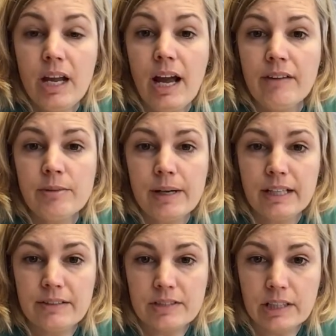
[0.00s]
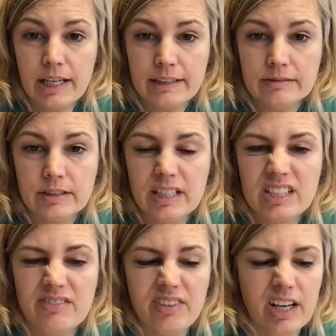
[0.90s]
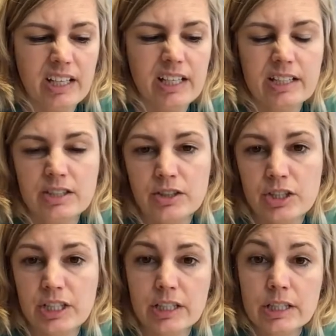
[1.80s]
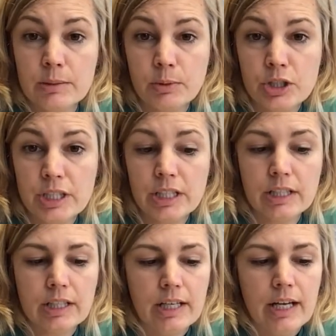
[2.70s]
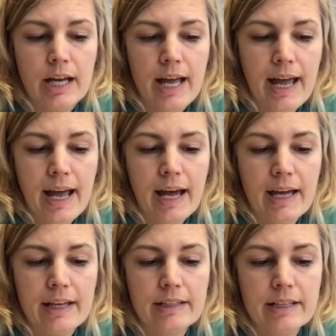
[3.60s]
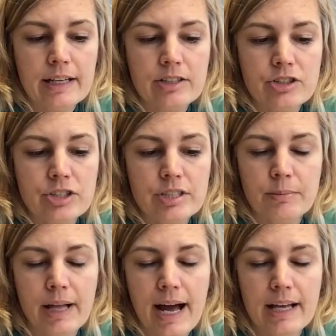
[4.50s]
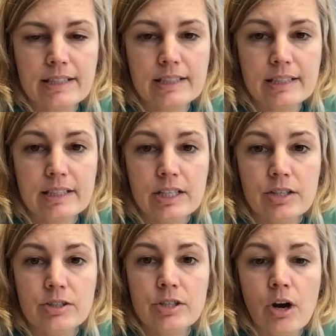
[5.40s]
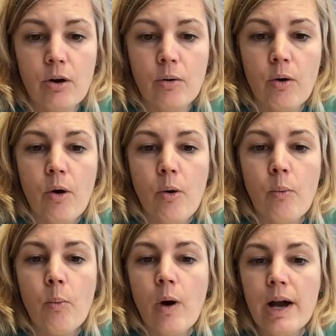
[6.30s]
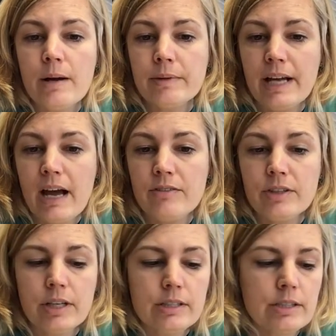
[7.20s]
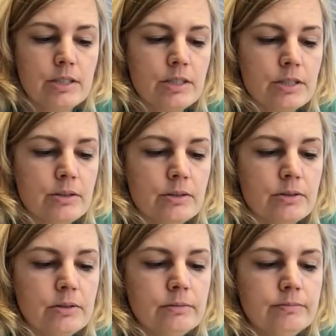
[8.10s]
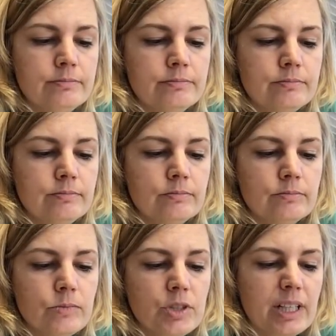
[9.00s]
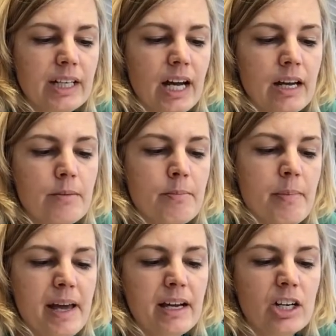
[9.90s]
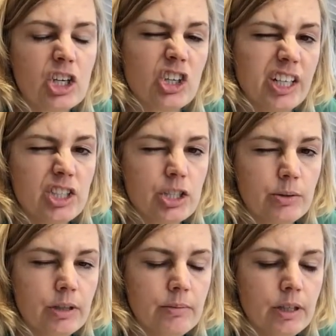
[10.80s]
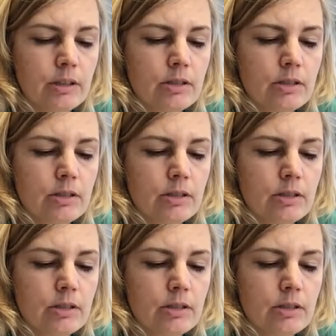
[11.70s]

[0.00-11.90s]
Everybody loves clay. It's fun, it's gushy, it's smushy, and it's just a blast. So what I'm gonna have you guys do, you're gonna kind of make a creature with me.